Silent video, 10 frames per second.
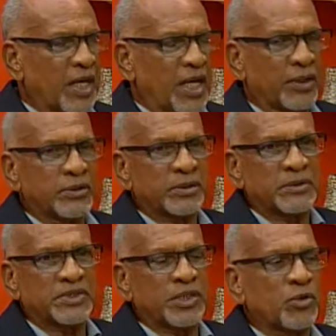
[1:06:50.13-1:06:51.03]
and
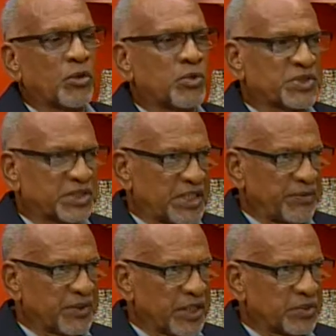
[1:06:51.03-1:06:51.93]
saying almost the
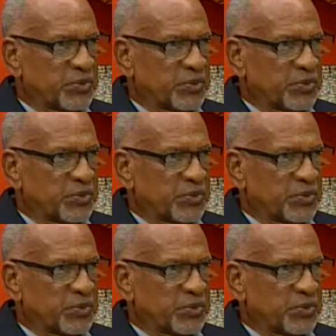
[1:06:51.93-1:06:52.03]
same things.